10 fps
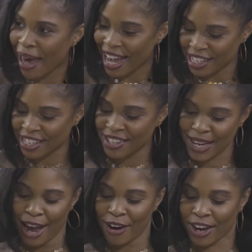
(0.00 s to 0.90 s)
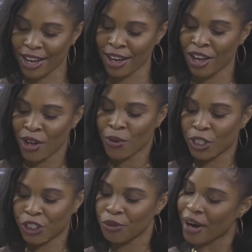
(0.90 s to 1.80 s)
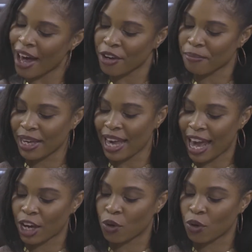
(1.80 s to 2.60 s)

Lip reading: back to Terry, would you rather be a